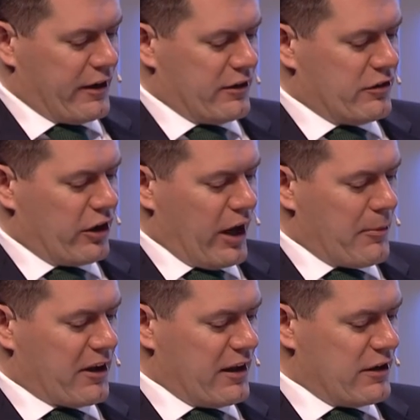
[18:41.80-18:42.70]
a
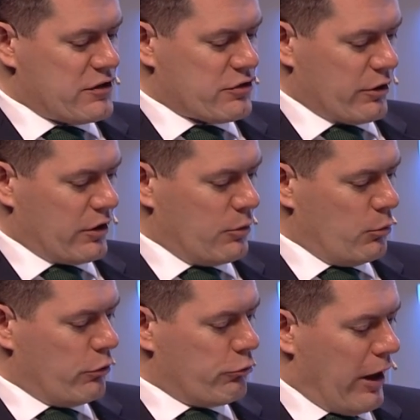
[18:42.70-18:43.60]
dynamic industry
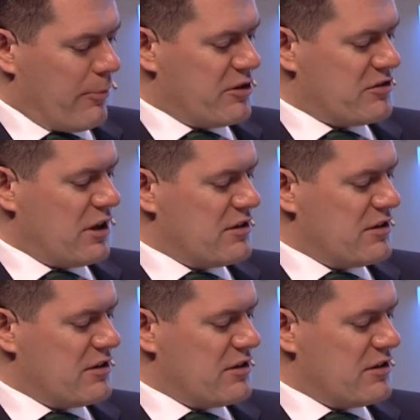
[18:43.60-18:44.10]
with rapid